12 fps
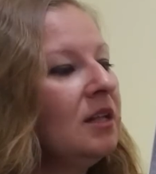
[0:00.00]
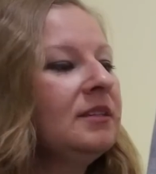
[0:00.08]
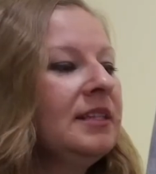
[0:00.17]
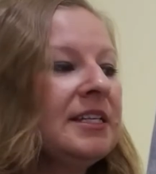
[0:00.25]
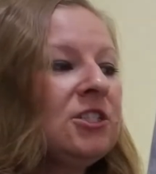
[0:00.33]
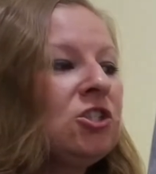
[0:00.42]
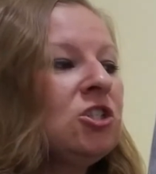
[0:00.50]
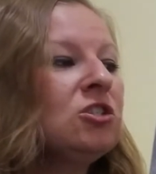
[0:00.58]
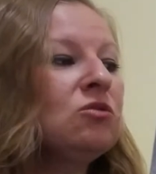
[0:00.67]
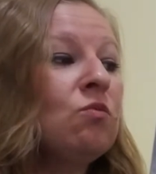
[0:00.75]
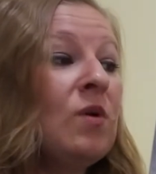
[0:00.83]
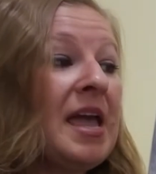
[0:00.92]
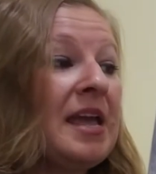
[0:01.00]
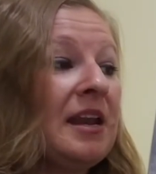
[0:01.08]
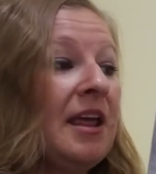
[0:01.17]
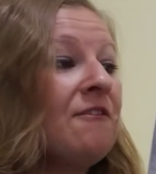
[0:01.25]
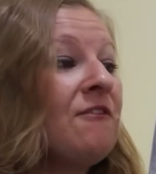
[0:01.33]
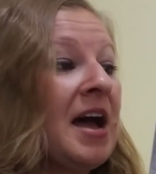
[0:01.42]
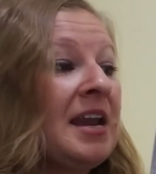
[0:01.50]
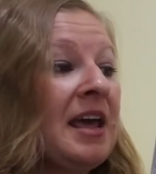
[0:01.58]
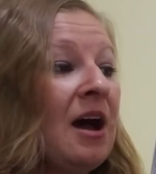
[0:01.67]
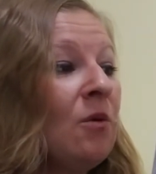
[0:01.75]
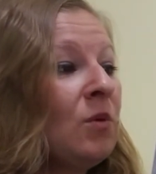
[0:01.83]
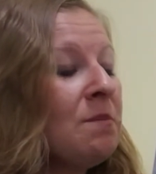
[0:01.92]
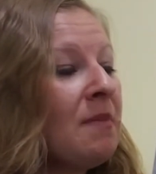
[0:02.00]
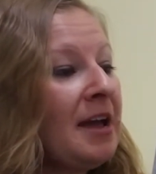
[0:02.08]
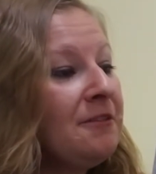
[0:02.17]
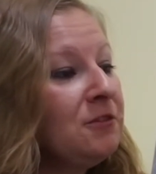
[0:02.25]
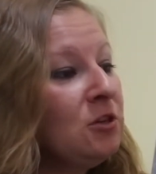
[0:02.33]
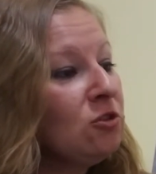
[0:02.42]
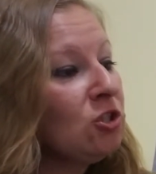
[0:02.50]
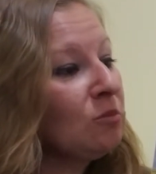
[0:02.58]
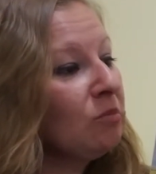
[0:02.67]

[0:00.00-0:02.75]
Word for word: Let's just wait and find out what my future